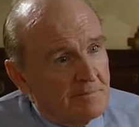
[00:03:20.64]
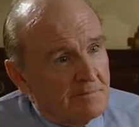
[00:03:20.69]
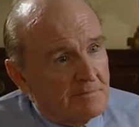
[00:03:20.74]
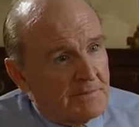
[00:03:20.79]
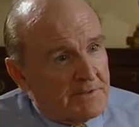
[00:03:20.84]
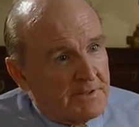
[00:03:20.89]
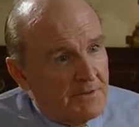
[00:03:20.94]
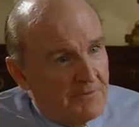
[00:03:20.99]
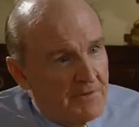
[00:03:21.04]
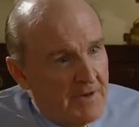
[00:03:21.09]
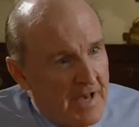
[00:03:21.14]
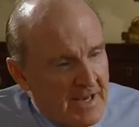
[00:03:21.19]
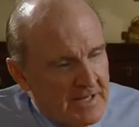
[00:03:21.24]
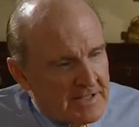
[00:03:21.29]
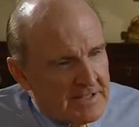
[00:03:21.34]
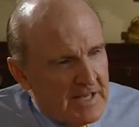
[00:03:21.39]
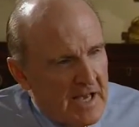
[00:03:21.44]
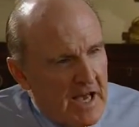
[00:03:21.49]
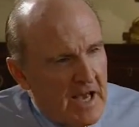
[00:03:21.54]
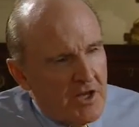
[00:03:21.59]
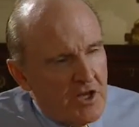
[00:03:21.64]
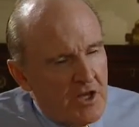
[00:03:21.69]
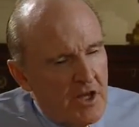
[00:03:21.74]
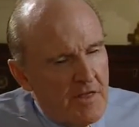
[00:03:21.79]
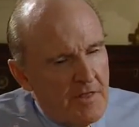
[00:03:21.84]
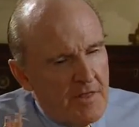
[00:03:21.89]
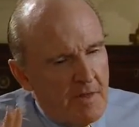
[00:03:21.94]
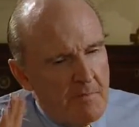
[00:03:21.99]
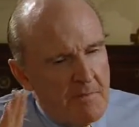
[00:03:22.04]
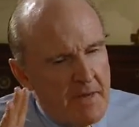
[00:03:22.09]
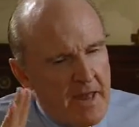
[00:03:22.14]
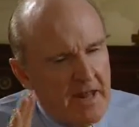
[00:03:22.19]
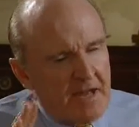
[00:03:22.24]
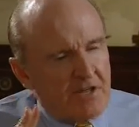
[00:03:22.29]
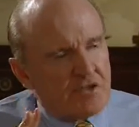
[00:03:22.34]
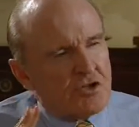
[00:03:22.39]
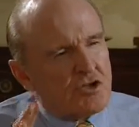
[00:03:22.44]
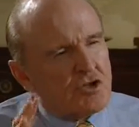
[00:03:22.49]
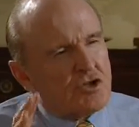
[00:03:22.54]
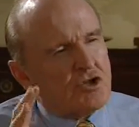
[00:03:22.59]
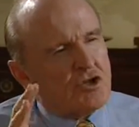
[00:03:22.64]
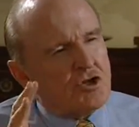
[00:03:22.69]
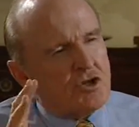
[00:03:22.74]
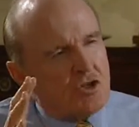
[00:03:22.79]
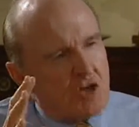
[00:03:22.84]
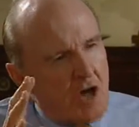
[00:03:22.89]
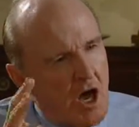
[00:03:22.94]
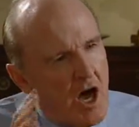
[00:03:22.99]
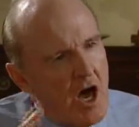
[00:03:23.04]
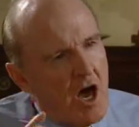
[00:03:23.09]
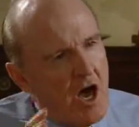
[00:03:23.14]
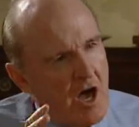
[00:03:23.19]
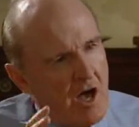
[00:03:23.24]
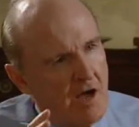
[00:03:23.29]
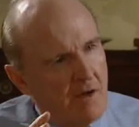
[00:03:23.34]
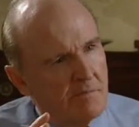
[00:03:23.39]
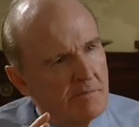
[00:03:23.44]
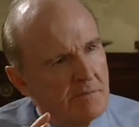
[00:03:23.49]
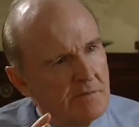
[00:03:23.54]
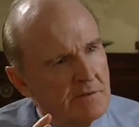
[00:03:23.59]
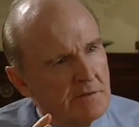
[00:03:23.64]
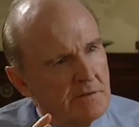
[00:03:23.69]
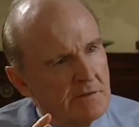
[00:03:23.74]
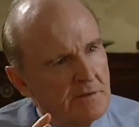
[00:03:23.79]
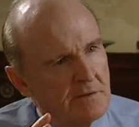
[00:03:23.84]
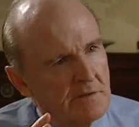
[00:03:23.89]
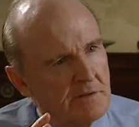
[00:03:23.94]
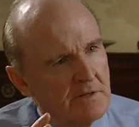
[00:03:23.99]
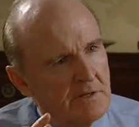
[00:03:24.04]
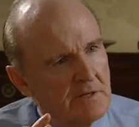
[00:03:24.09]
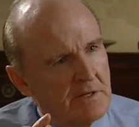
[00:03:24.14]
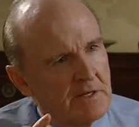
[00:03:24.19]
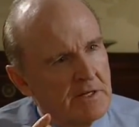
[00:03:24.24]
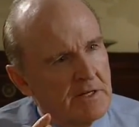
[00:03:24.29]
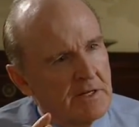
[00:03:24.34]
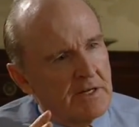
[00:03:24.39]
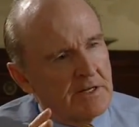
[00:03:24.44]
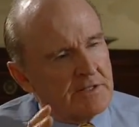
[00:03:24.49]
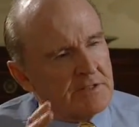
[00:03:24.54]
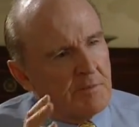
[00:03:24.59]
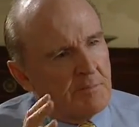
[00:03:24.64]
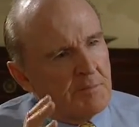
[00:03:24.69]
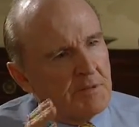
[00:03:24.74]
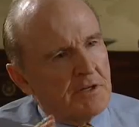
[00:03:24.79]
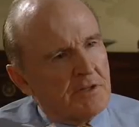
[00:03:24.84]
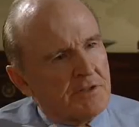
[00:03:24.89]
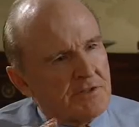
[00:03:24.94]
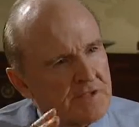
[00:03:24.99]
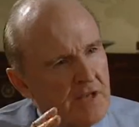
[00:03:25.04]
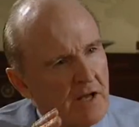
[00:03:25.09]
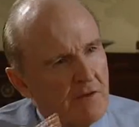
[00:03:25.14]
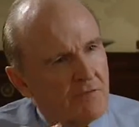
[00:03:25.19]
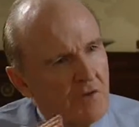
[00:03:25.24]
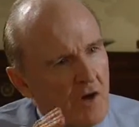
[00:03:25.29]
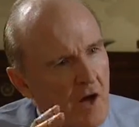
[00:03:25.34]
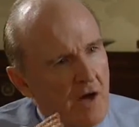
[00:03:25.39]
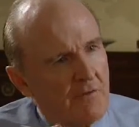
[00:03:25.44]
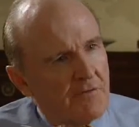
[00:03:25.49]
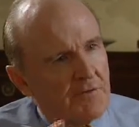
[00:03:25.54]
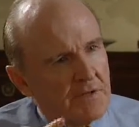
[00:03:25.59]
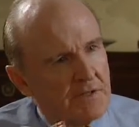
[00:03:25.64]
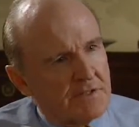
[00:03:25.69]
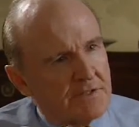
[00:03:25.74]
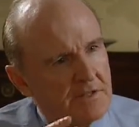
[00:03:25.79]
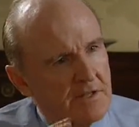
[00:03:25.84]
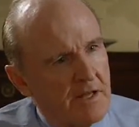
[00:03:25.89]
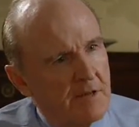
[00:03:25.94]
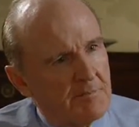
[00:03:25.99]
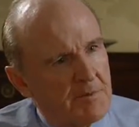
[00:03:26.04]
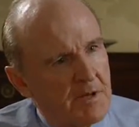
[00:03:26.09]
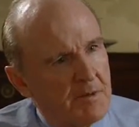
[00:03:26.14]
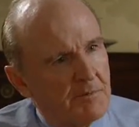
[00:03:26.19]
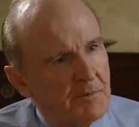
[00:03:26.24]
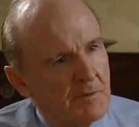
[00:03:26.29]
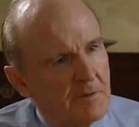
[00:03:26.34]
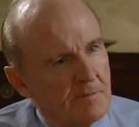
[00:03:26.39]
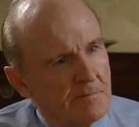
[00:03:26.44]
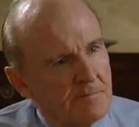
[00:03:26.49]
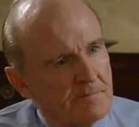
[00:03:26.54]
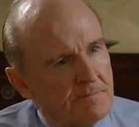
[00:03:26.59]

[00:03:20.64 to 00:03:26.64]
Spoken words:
But the facts are, the manager's job is to build self-confidence in their people.